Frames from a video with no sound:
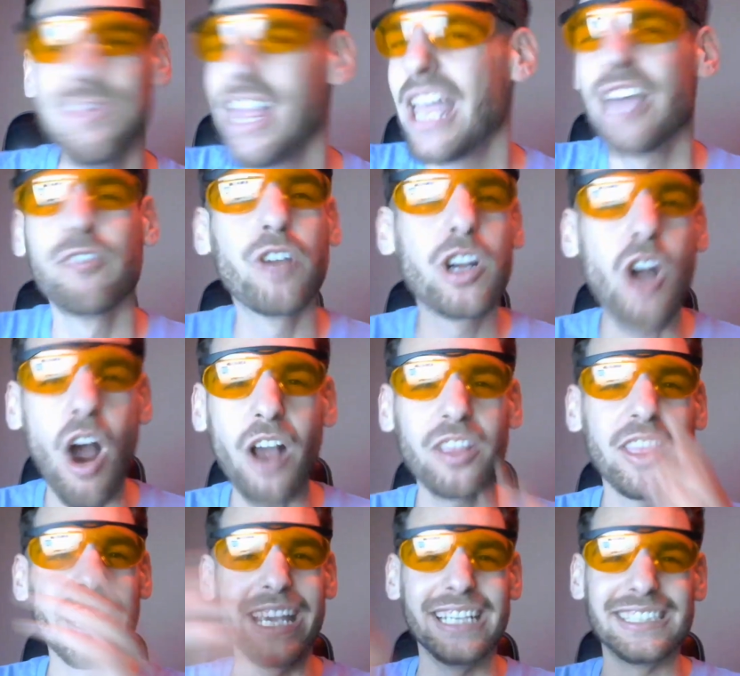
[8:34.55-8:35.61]

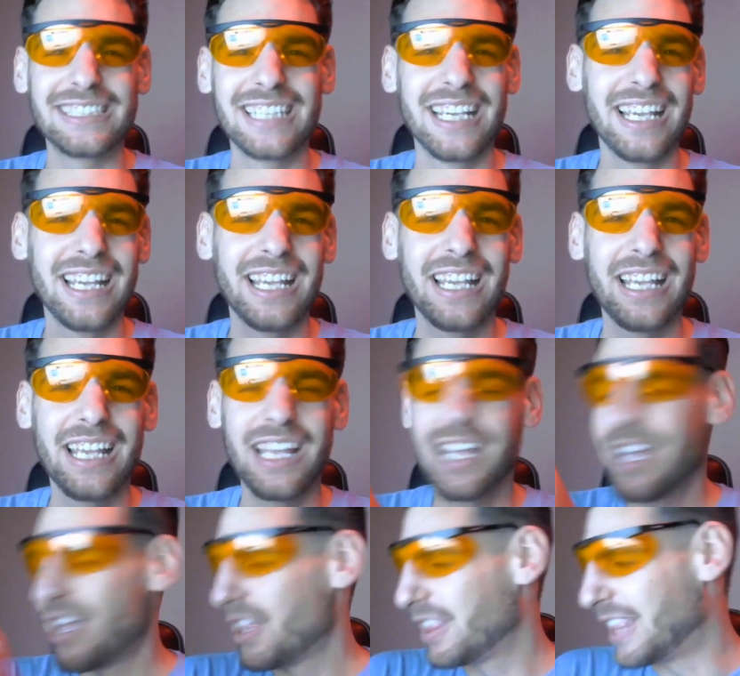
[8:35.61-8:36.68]
Regardless,
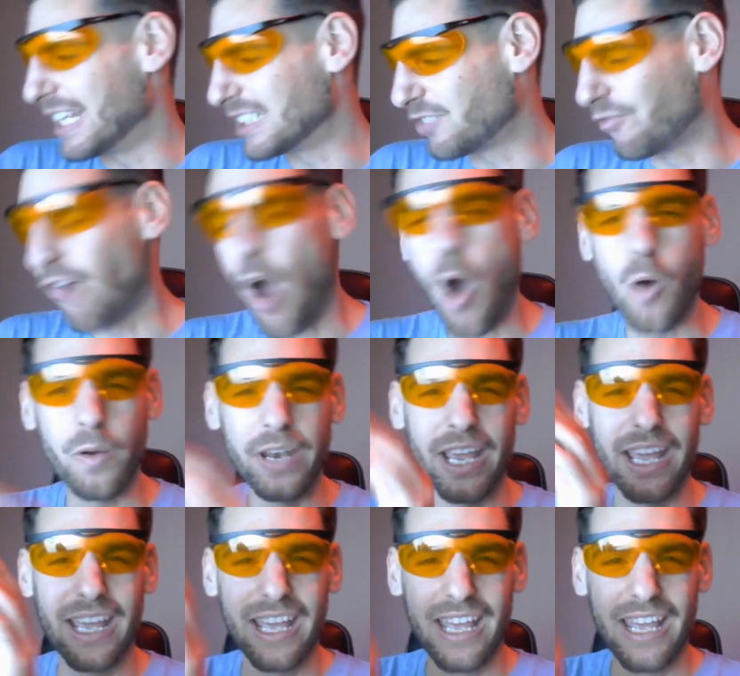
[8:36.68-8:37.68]
this phone